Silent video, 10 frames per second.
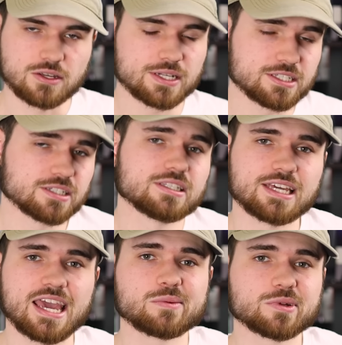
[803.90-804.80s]
so I took the
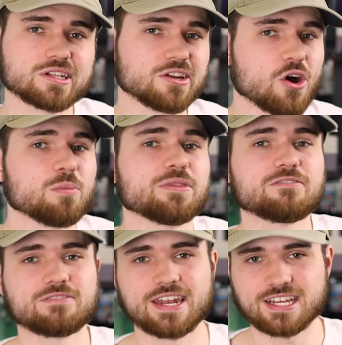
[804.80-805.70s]
gamble and hoped the
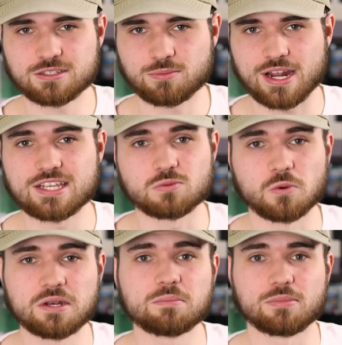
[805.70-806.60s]
FedEx price
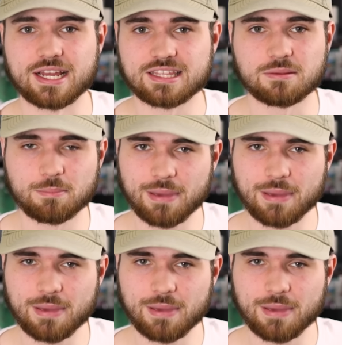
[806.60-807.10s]
wouldn't break the